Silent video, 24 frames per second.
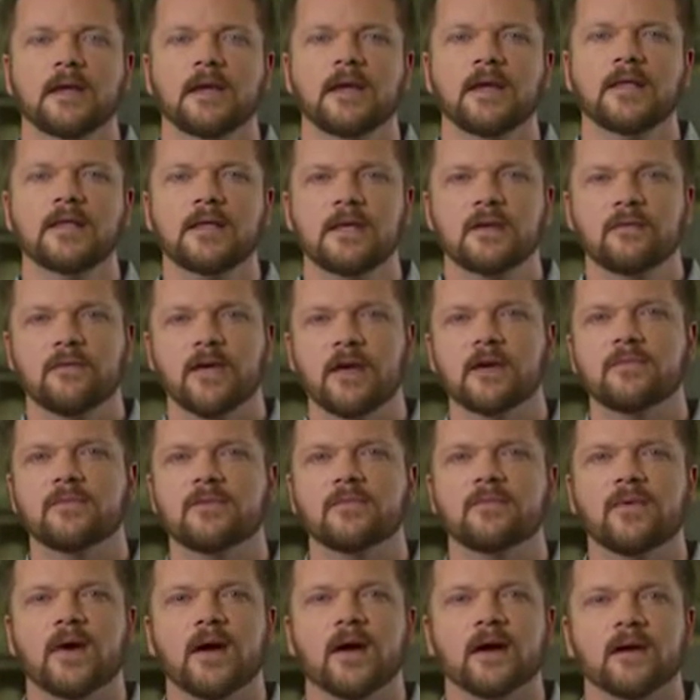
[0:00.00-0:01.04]
In the event of
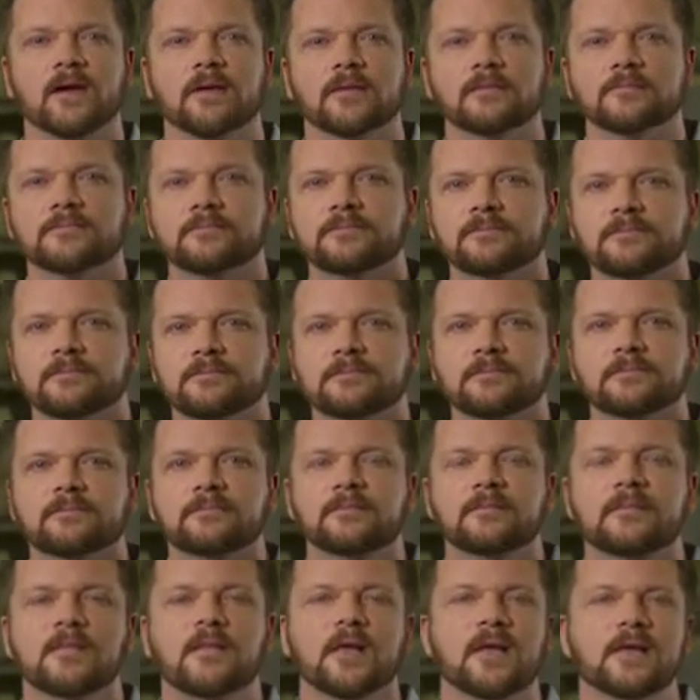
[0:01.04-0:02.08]
a fire,
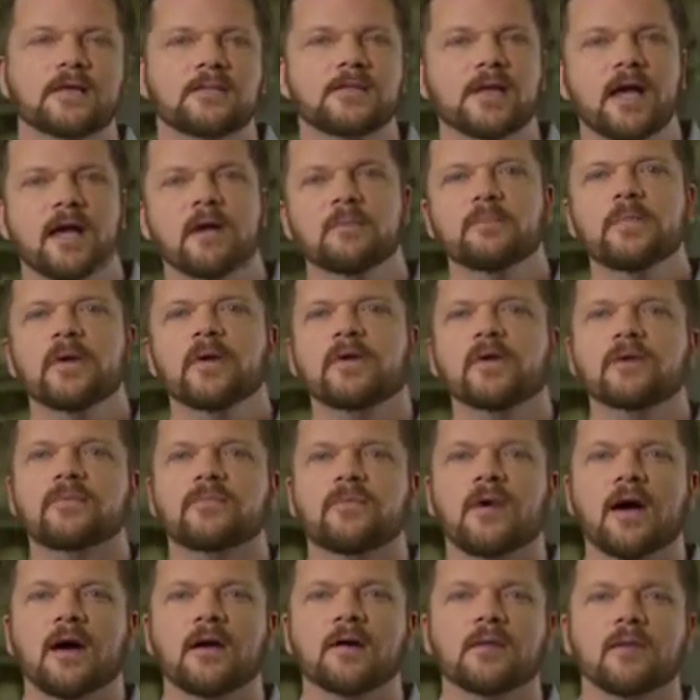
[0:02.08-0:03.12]
sound building
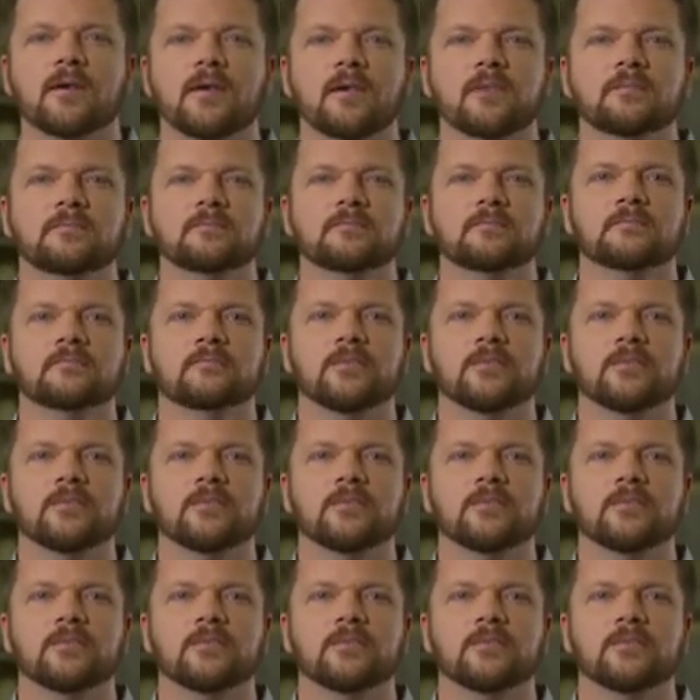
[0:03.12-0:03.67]
fire alarm,